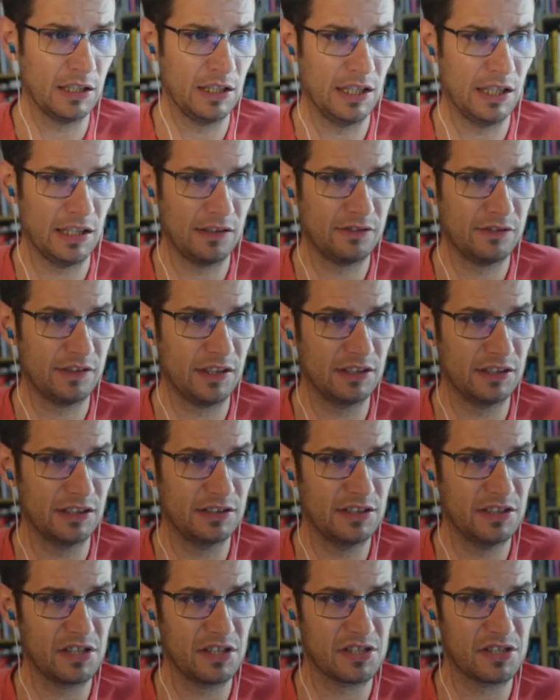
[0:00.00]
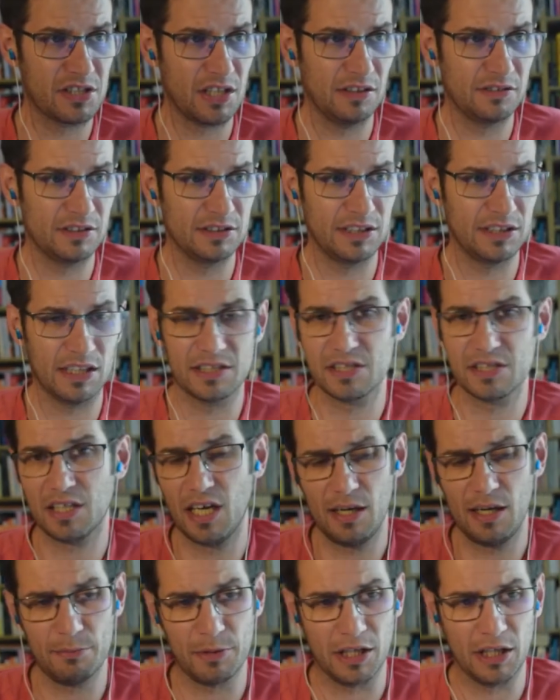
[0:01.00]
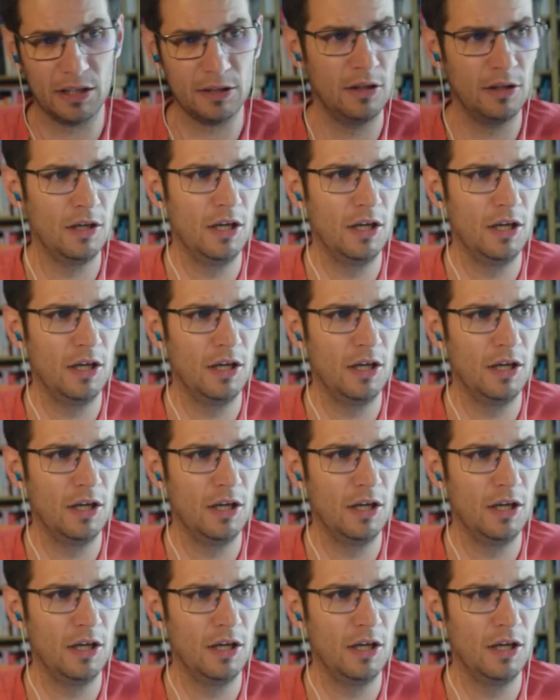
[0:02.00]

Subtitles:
and I think that this is something that is coming,